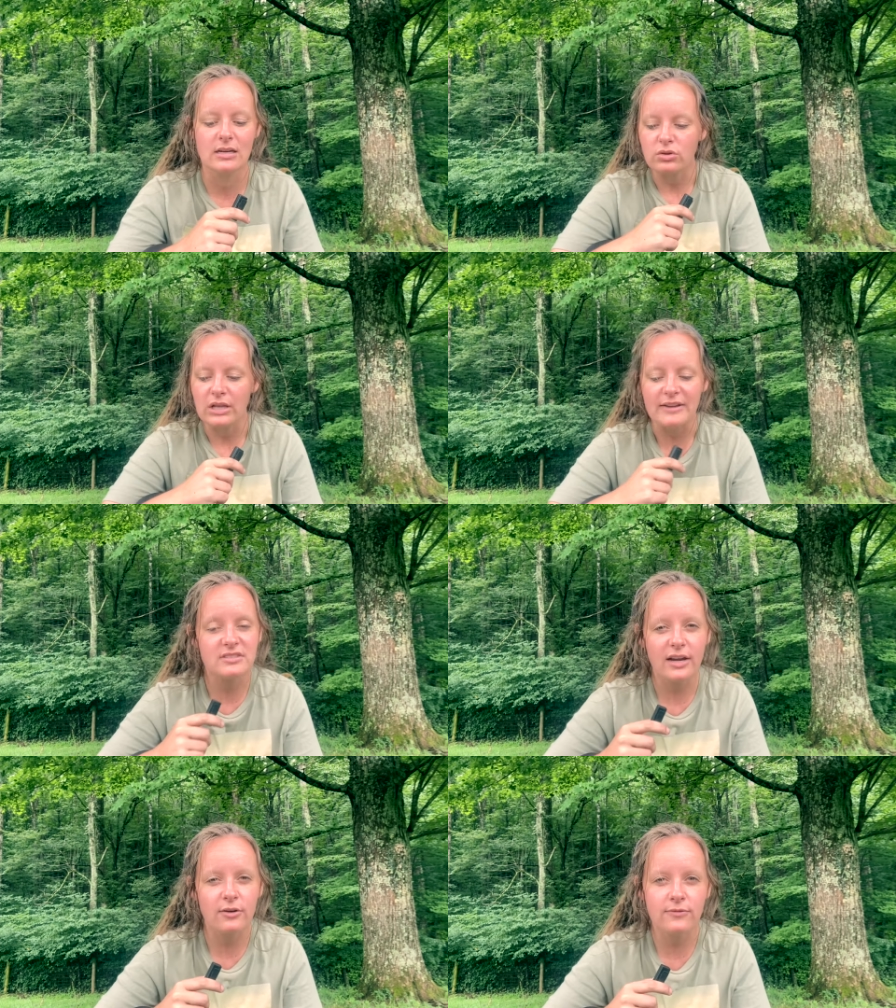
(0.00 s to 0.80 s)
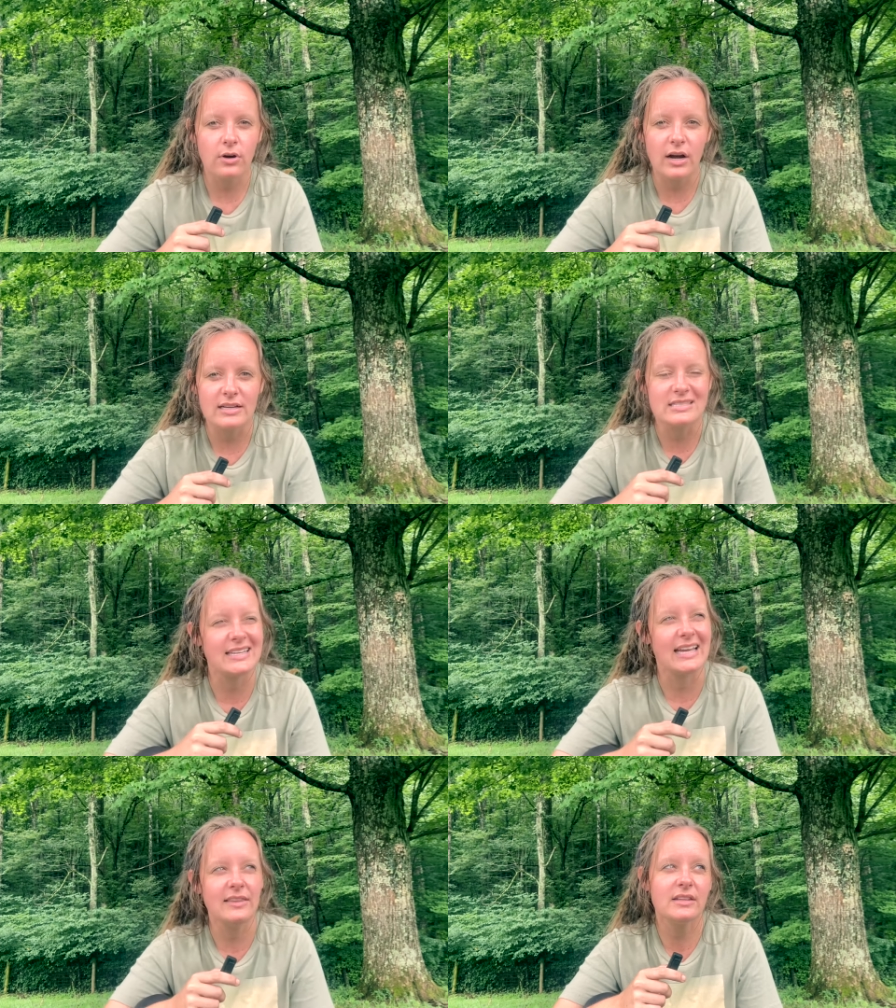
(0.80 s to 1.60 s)
lifestyle for us
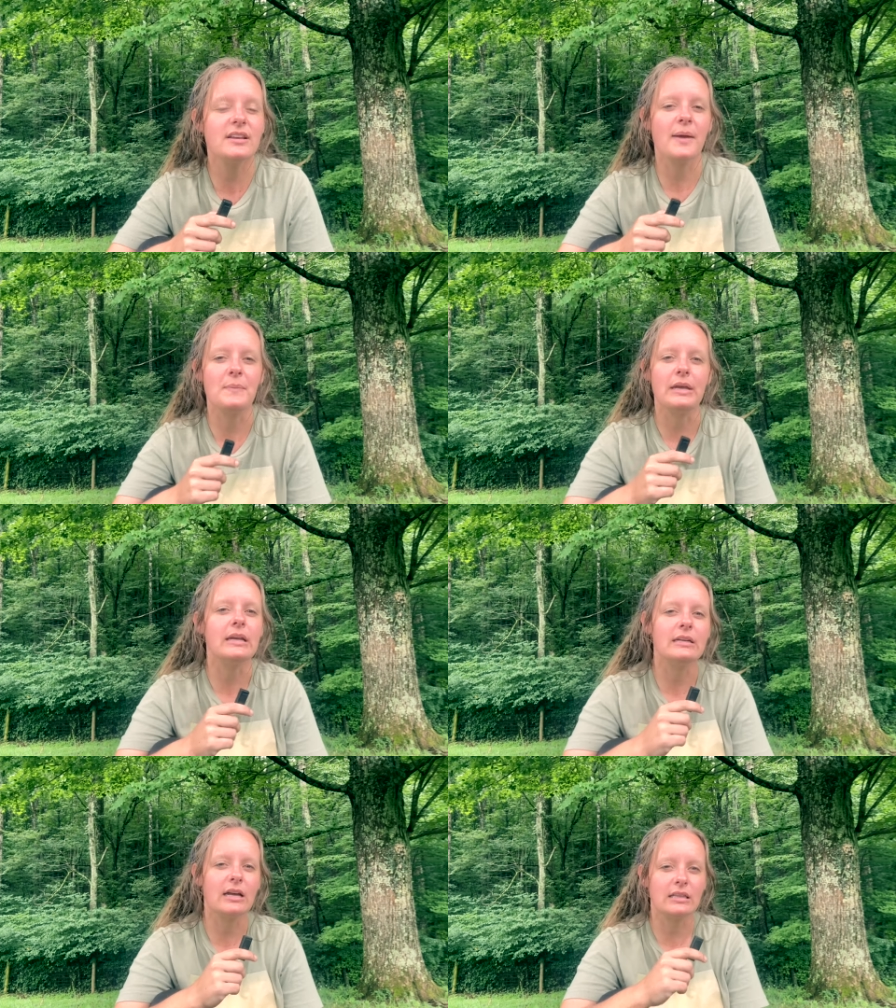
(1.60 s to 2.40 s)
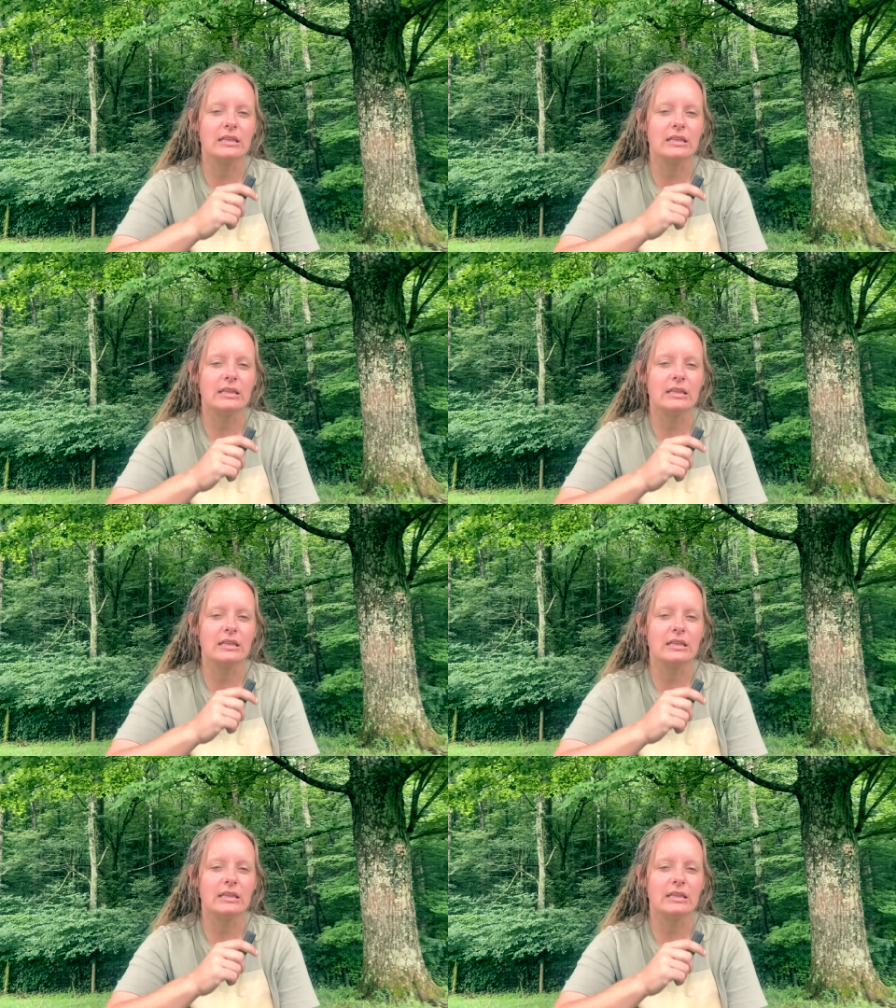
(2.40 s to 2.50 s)
in the time being,